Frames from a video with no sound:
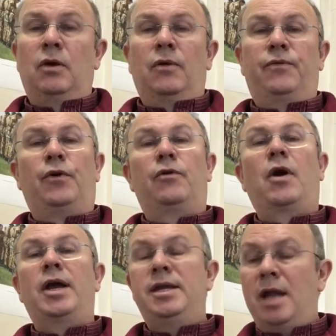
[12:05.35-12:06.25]
"For
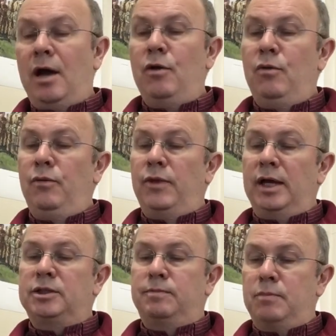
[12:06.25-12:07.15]
I know
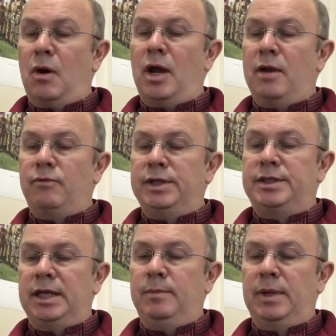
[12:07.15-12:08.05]
that my
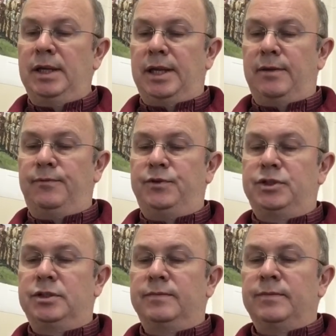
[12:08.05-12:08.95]
Redeemer lives,